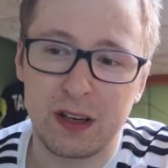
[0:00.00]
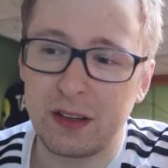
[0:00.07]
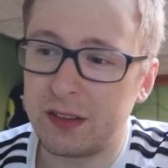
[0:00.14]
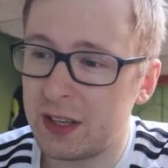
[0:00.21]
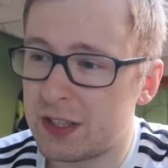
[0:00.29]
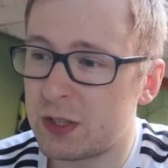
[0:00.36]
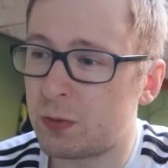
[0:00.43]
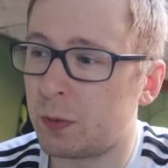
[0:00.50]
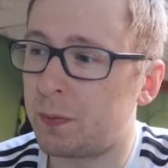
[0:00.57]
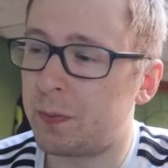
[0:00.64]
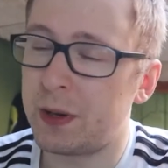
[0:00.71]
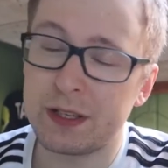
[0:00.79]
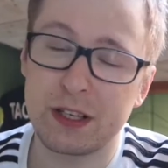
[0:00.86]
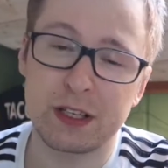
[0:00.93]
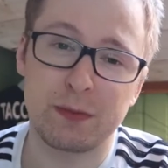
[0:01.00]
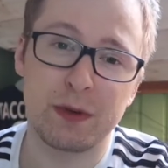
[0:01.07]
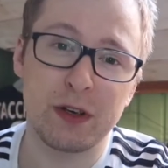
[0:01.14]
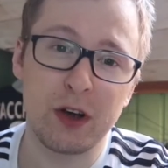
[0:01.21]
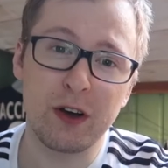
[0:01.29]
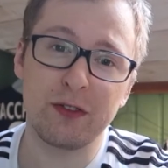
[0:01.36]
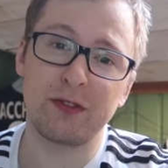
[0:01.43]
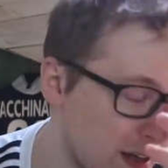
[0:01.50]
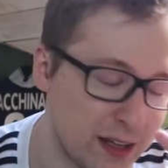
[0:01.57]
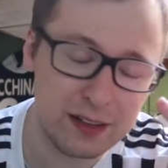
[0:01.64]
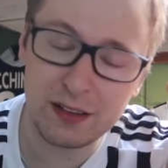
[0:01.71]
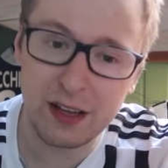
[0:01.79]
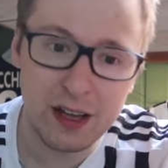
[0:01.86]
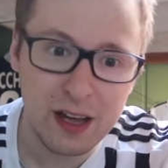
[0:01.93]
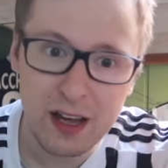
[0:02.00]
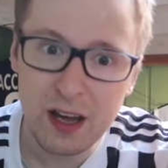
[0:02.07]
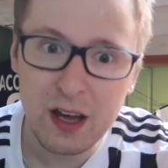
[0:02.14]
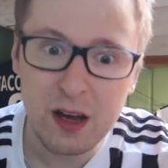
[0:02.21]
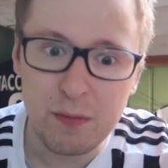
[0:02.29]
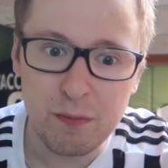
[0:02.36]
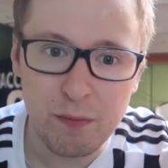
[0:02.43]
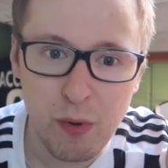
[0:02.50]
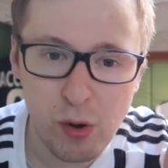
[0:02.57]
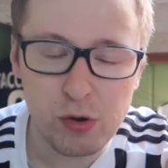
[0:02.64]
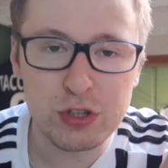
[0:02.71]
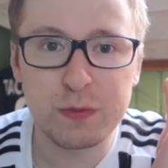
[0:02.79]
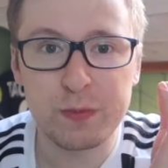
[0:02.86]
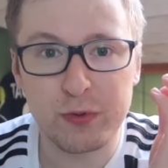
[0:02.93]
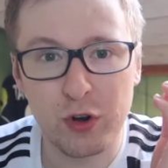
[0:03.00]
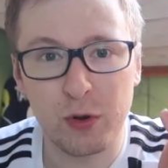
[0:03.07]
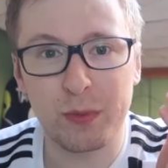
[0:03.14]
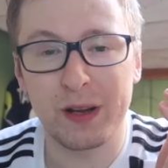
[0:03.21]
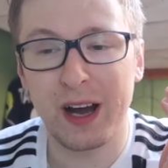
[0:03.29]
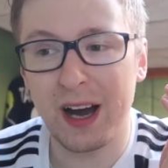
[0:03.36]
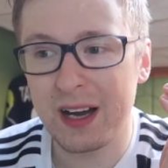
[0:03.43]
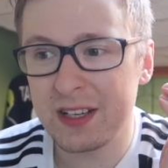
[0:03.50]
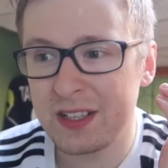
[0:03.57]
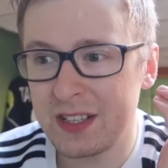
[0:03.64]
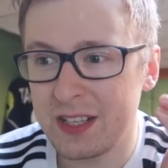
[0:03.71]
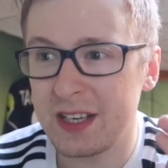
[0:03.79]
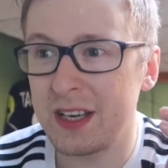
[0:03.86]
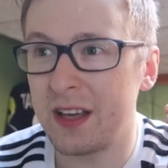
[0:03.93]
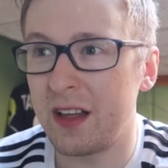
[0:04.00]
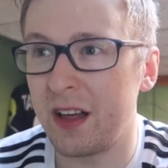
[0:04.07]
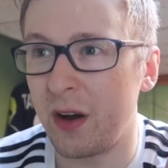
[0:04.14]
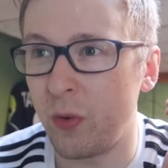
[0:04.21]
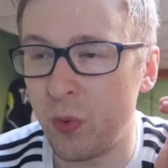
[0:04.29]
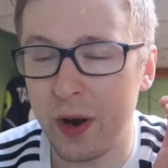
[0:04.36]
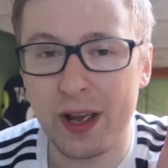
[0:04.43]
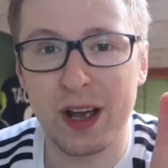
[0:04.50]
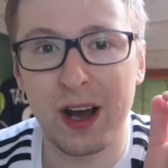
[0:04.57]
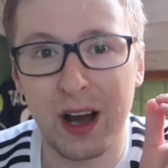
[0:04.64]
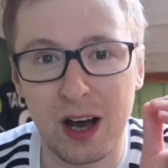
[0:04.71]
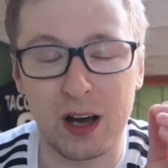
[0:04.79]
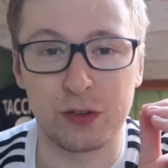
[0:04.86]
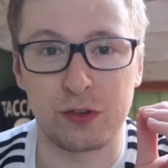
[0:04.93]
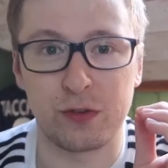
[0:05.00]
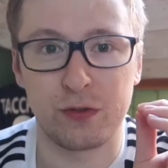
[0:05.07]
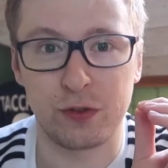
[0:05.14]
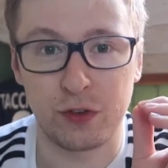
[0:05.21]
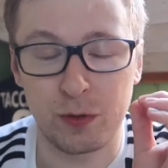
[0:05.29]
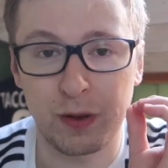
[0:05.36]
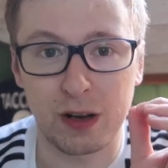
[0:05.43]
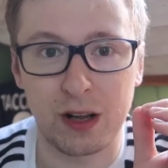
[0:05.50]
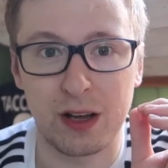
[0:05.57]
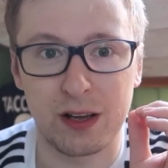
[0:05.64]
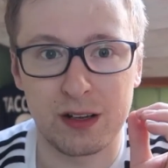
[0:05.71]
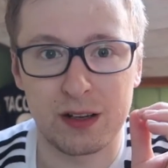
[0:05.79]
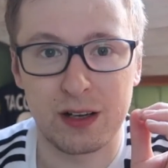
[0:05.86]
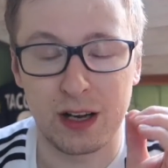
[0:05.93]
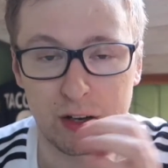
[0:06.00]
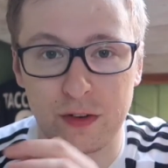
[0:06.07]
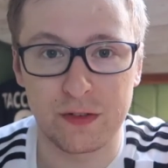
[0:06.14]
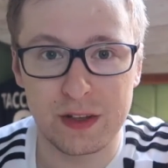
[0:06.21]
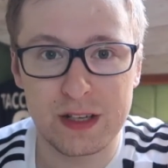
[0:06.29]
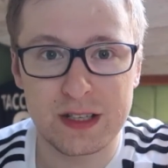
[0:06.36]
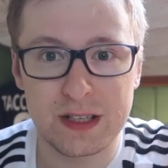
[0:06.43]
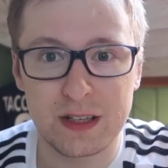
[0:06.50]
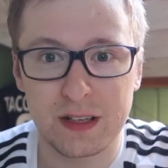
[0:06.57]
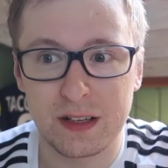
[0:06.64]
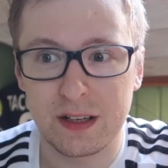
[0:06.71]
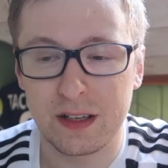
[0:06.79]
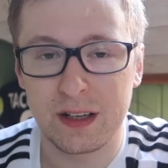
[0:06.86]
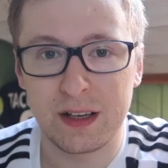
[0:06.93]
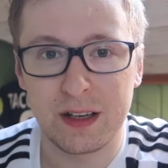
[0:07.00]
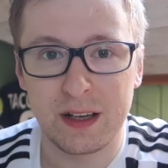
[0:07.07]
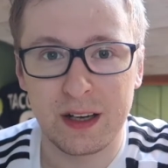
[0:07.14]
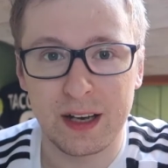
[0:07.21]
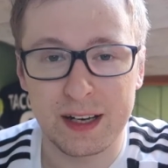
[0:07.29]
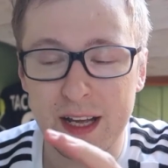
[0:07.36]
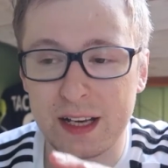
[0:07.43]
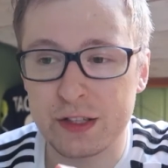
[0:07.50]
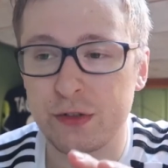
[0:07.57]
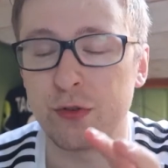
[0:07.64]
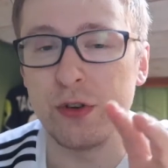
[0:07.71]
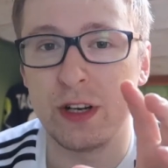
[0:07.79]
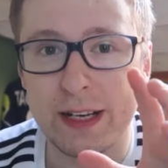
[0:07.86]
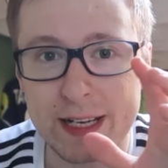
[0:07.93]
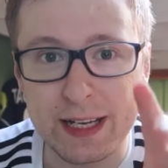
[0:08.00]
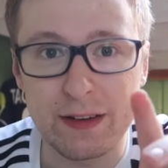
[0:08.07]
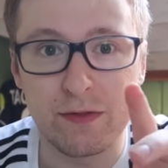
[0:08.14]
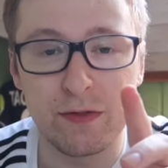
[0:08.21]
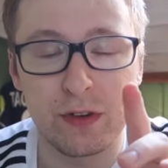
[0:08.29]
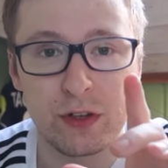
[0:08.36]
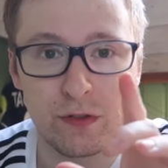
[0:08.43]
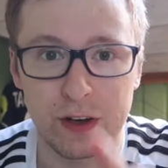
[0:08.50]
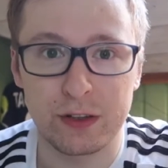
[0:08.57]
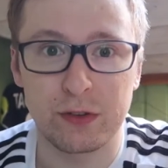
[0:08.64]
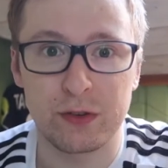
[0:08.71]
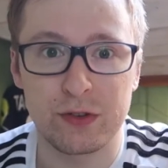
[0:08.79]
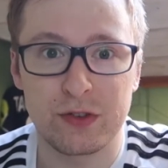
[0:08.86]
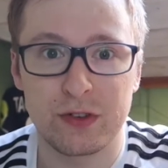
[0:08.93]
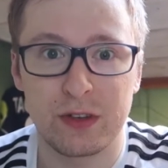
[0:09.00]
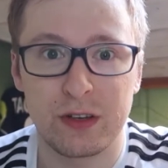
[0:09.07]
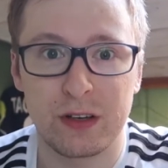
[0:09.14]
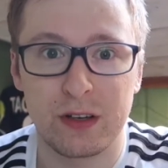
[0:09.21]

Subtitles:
And this is what pisses me off, and most probably I see a way out for Dybala out of this, and he has to leave Juventus.